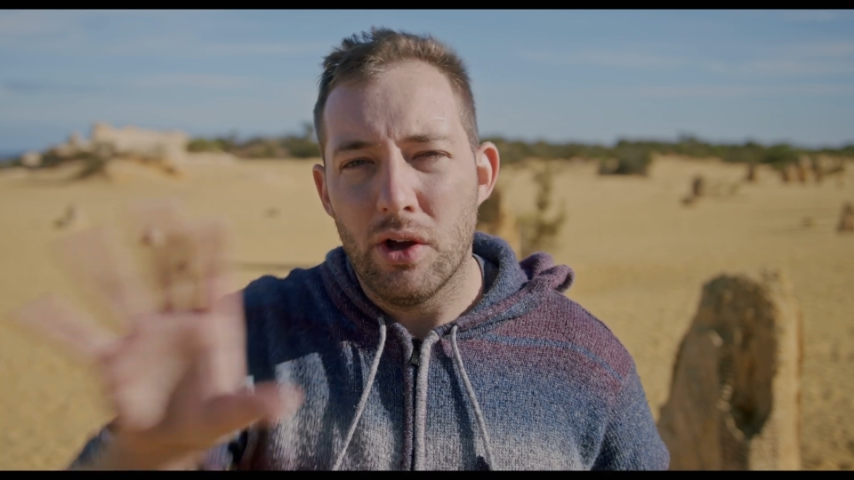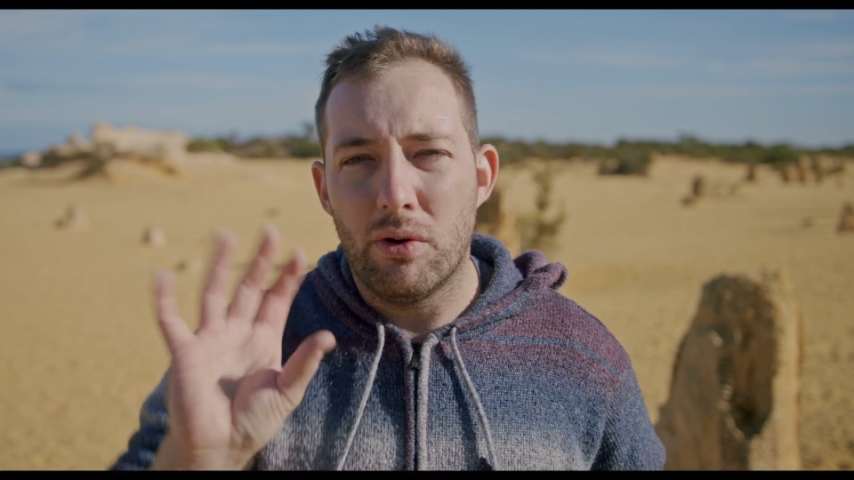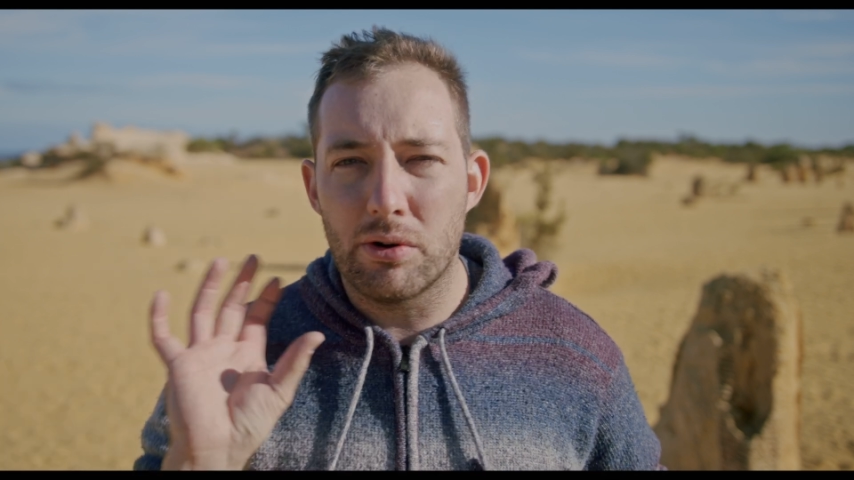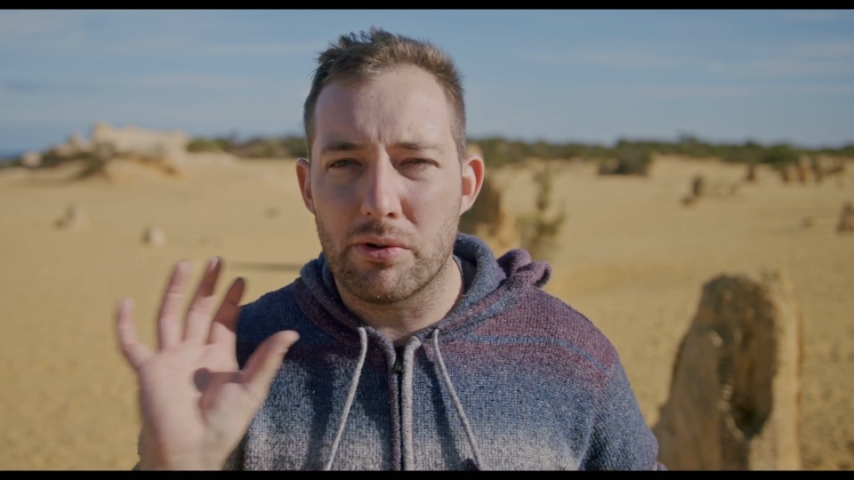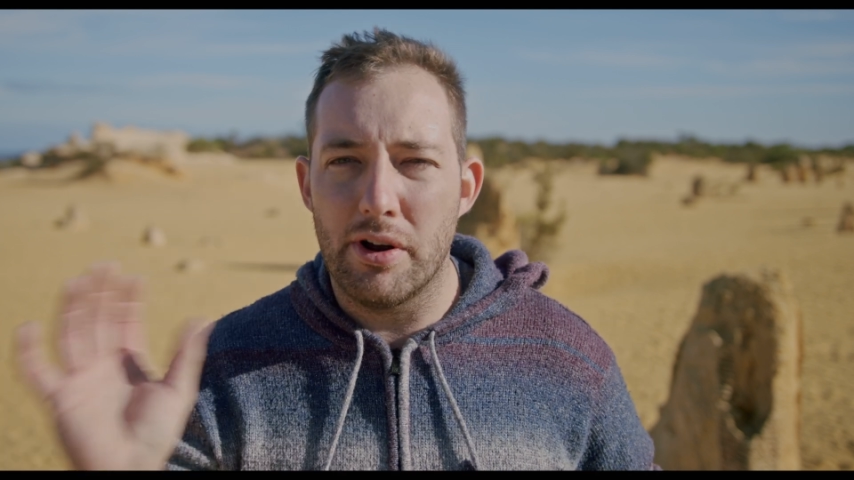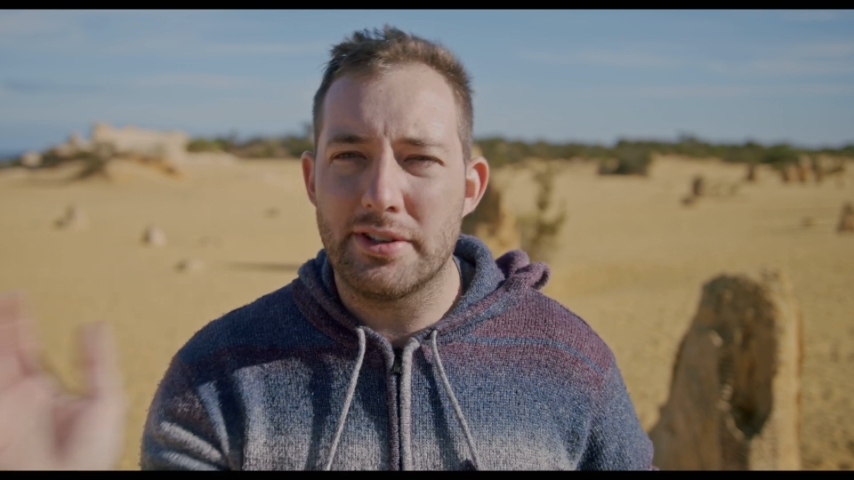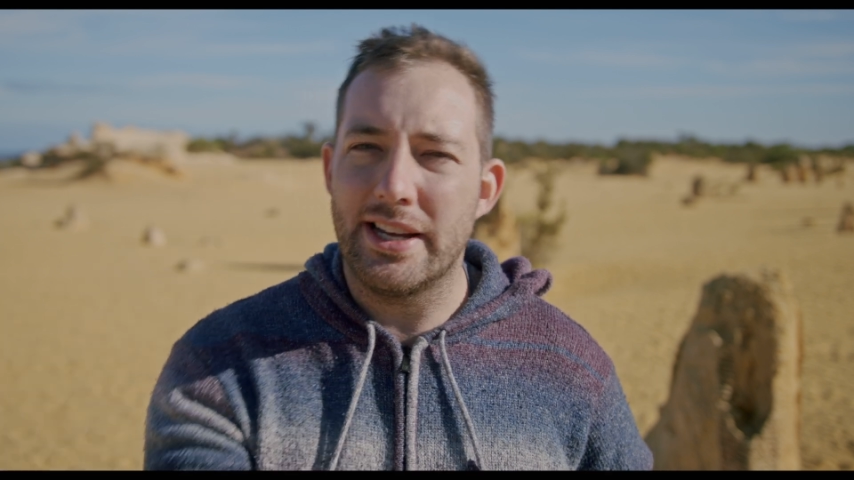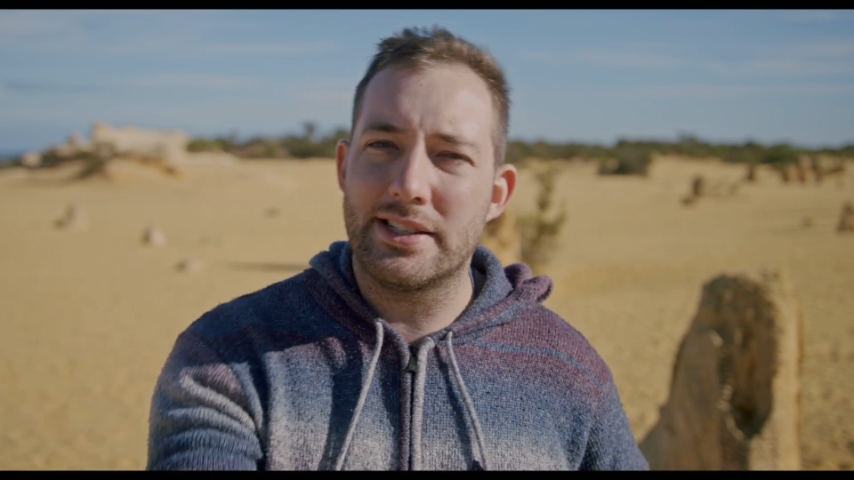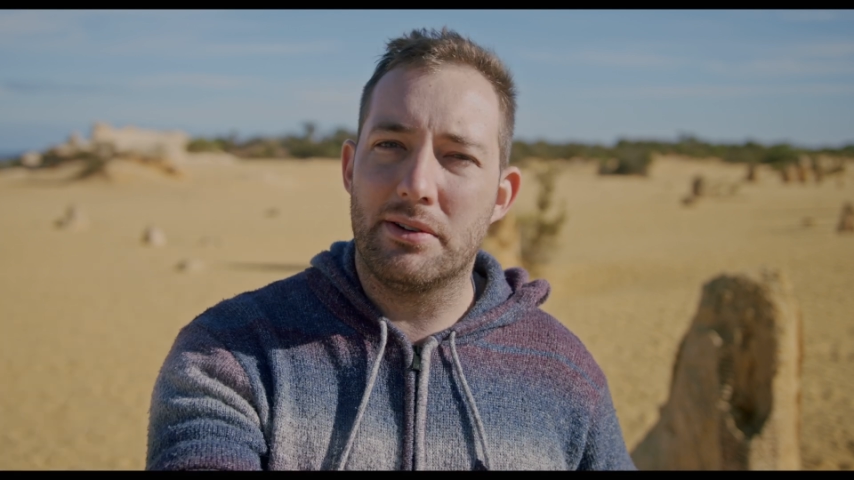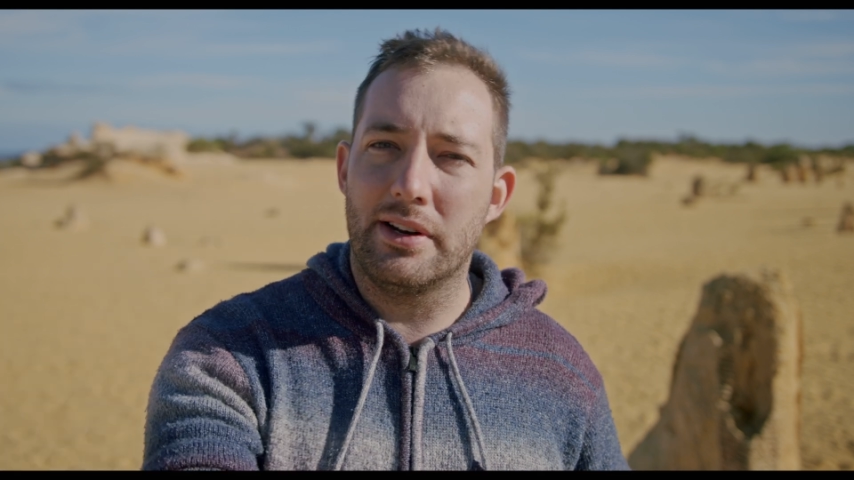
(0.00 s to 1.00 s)
or it
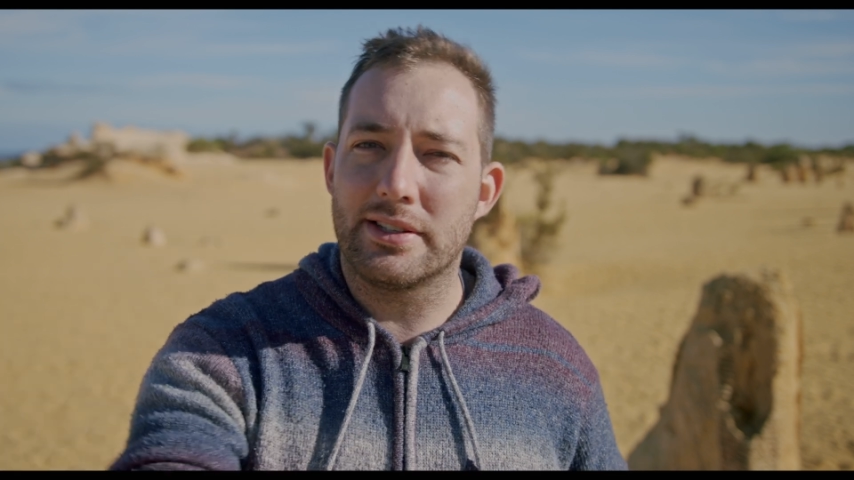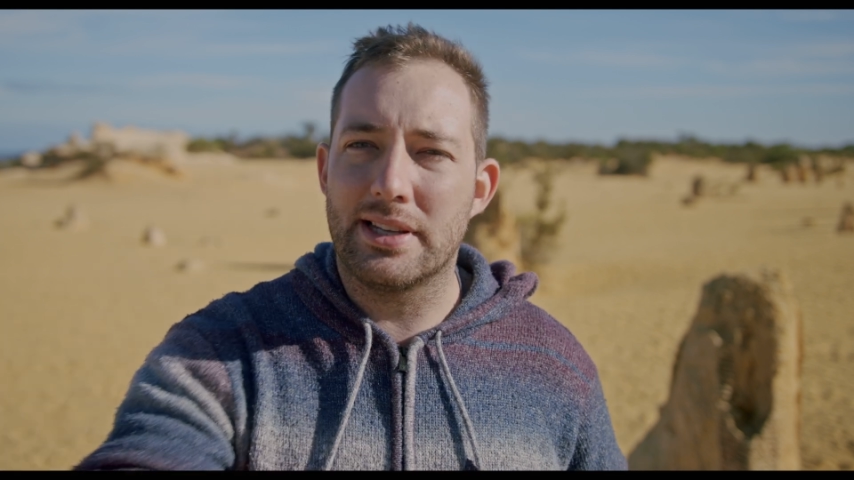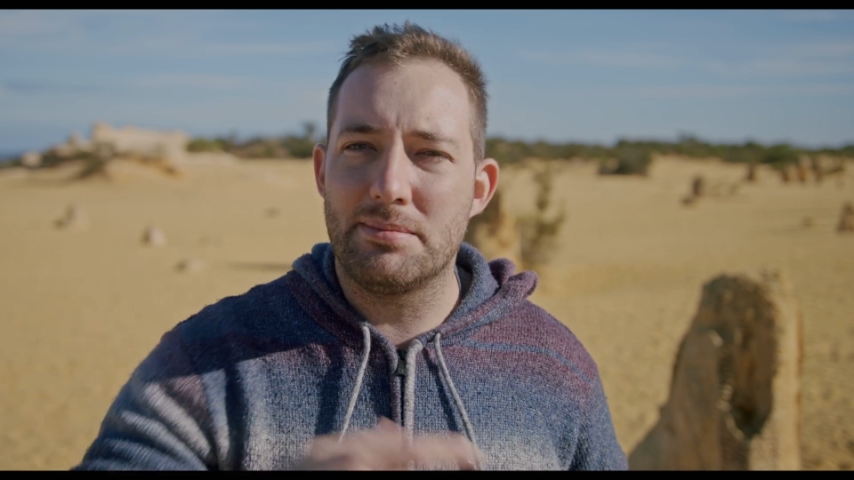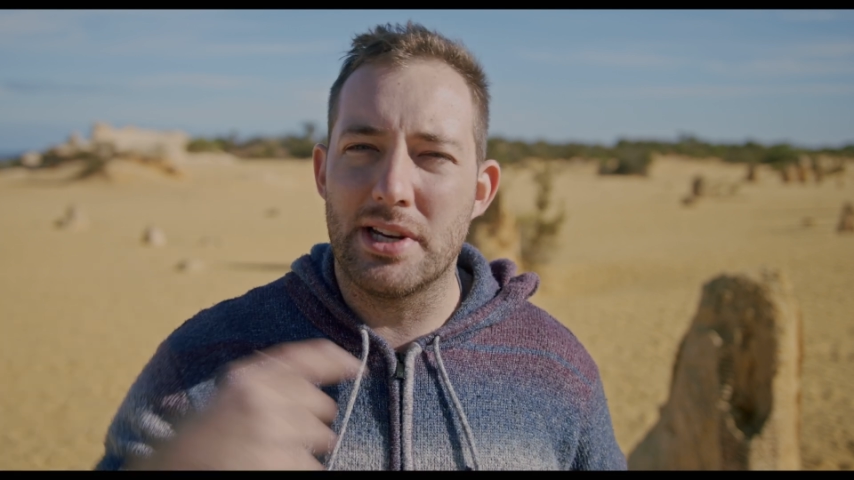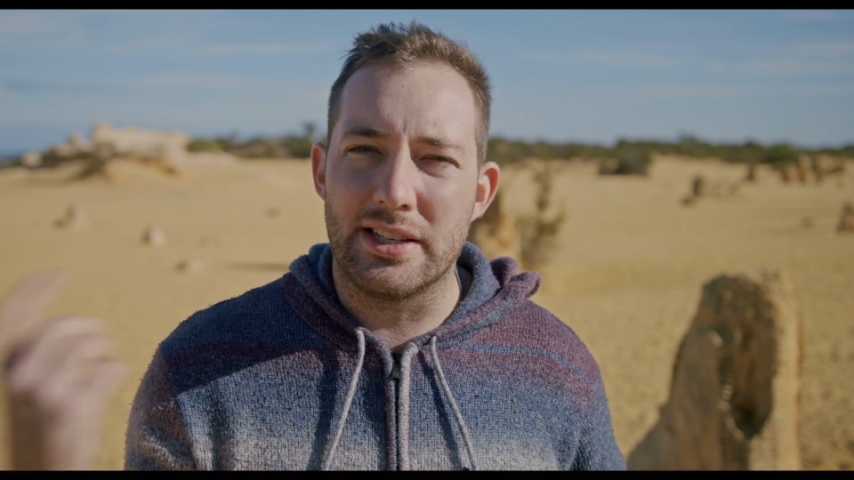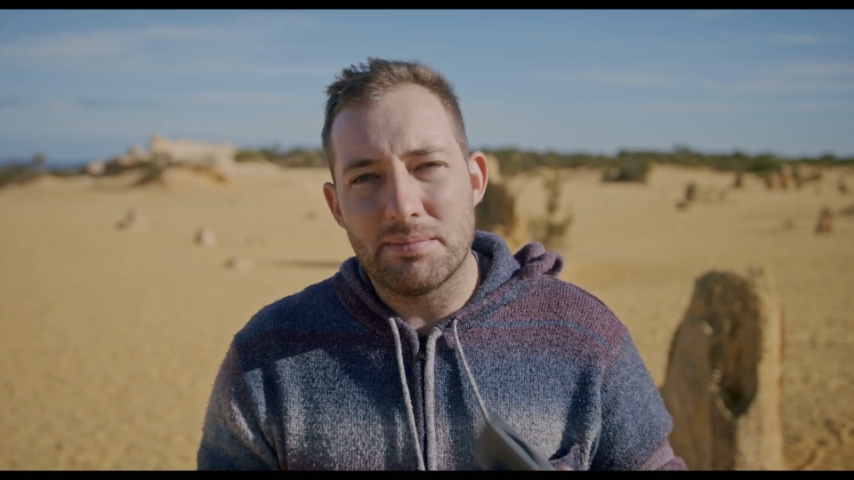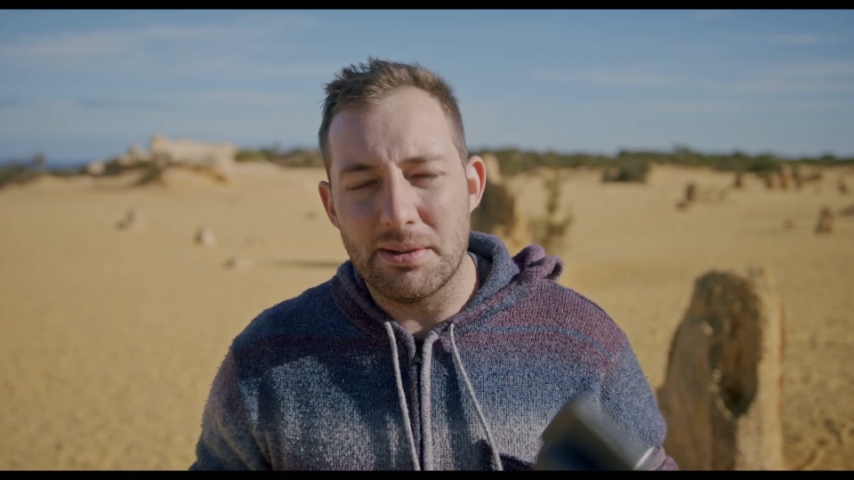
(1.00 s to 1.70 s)
rotates around a subject.